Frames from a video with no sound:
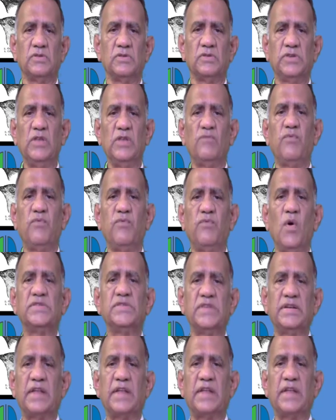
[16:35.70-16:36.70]
Gene flow
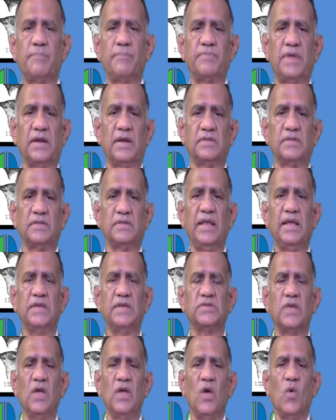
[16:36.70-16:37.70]
is interrupted. That
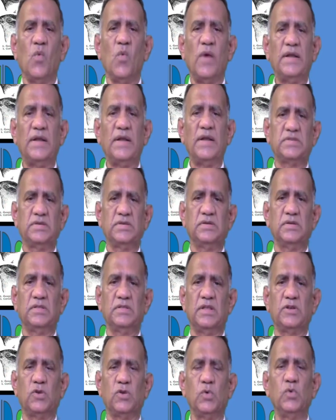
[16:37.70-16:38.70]
is, once
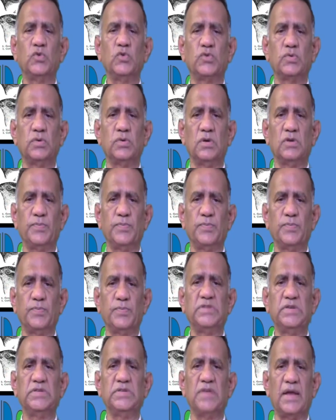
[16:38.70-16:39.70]
the two
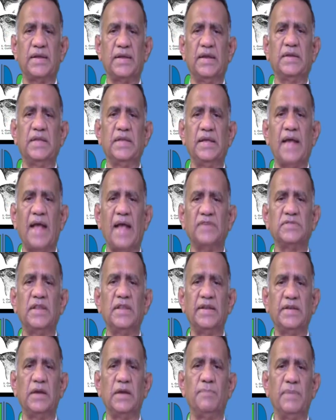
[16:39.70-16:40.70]
species are getting
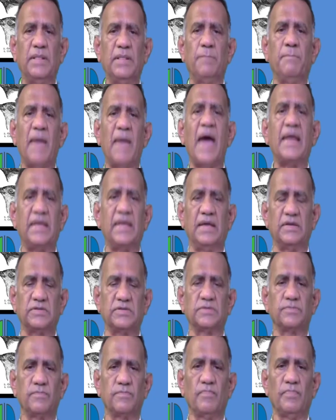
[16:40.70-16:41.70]
isolated by the
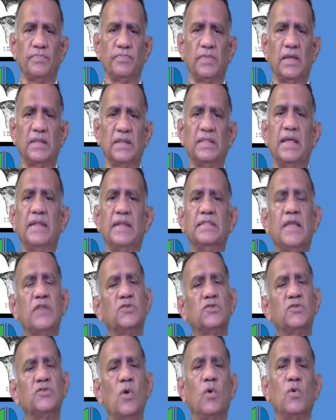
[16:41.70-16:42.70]
barriers, then there
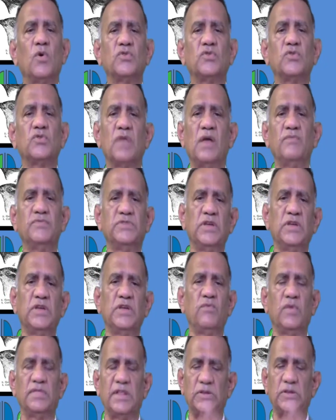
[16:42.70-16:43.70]
is no question of gene flow.